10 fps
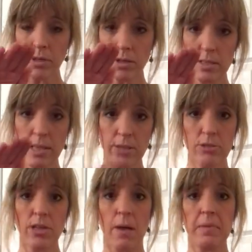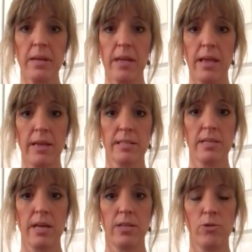You take your dominant hand
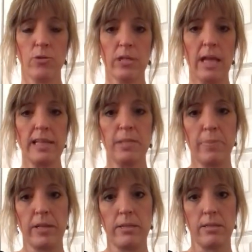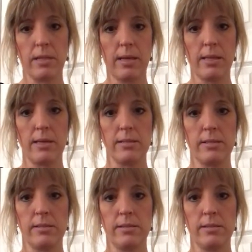and you clasp it like this,